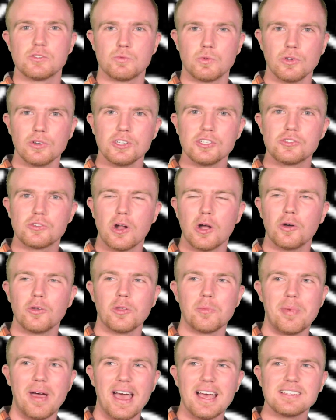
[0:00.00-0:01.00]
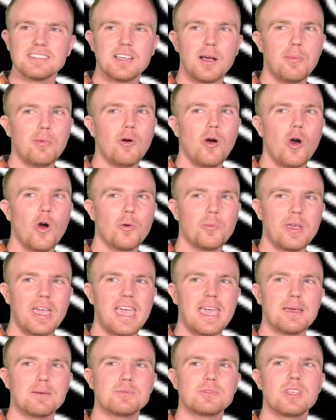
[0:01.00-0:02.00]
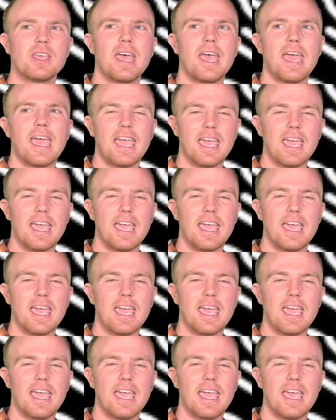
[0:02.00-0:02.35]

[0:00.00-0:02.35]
has really struggled the past couple of home games